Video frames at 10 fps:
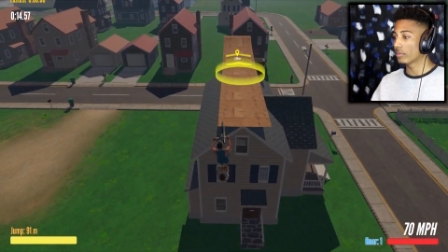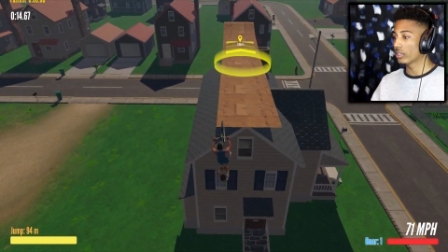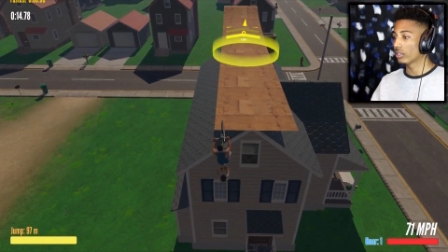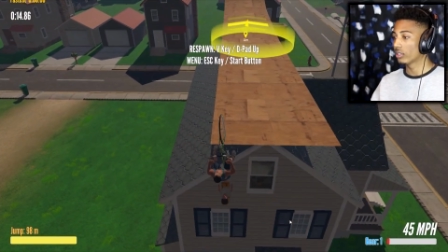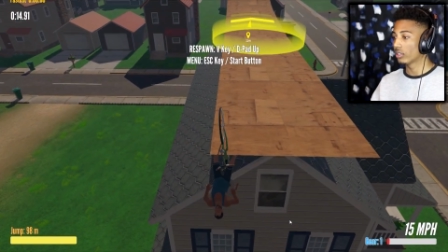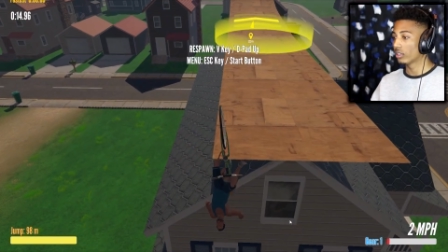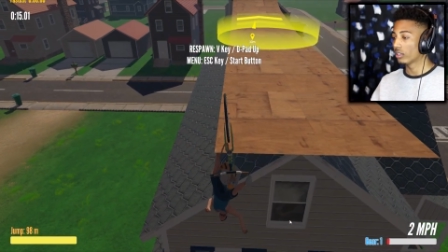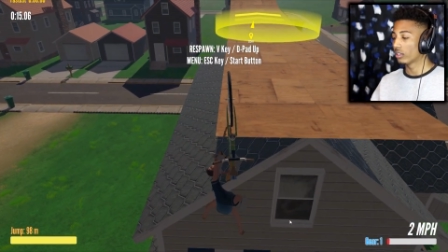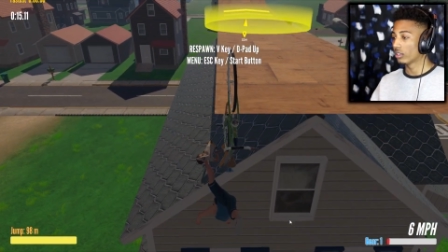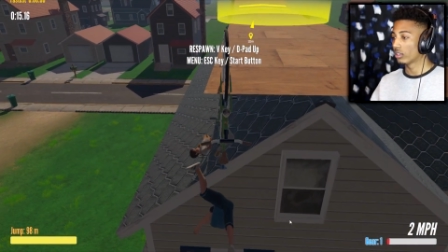me?
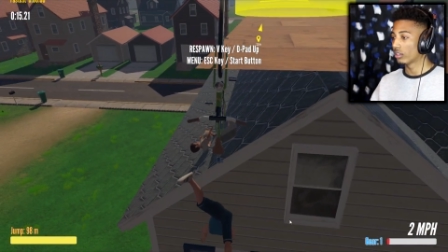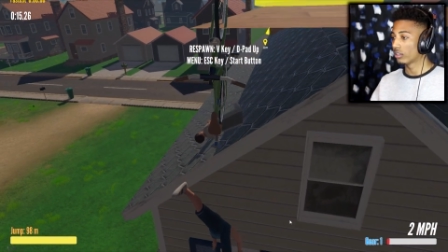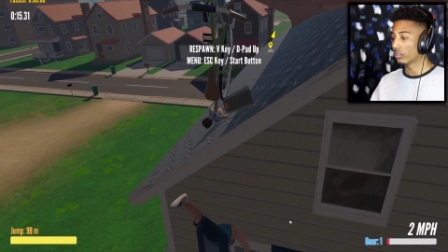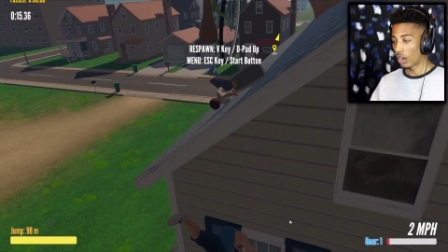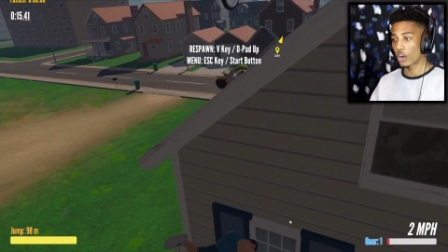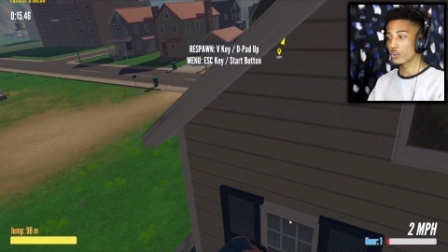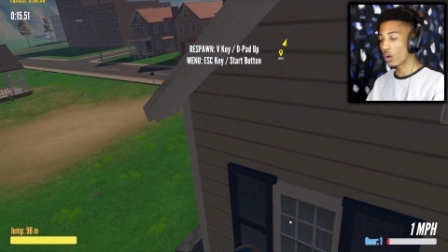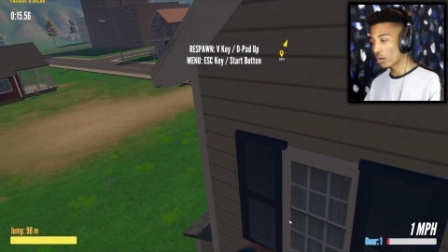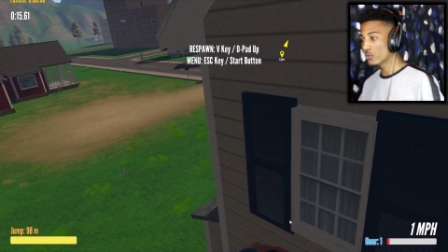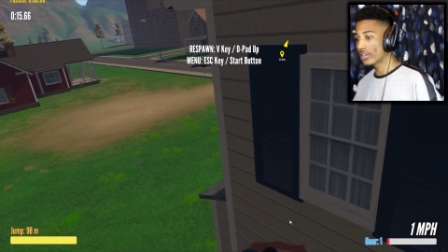Are you
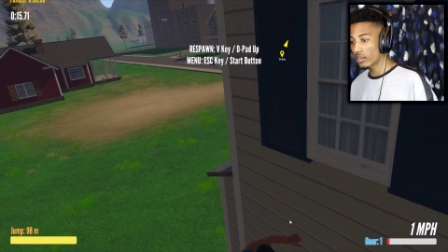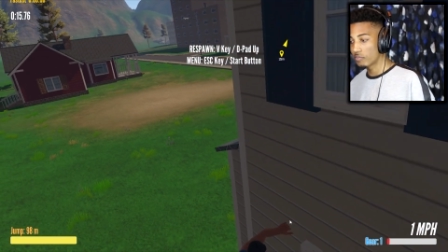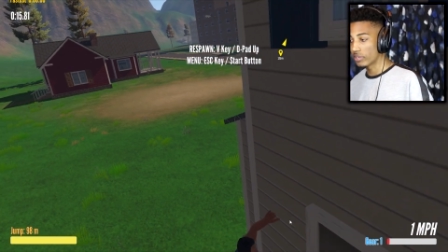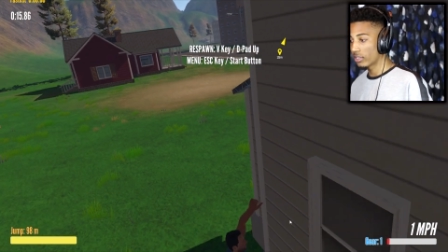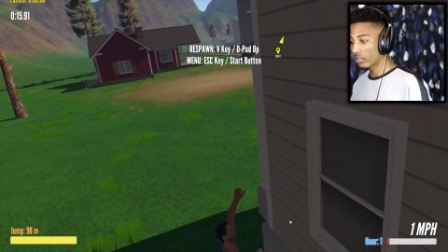are you kidding me?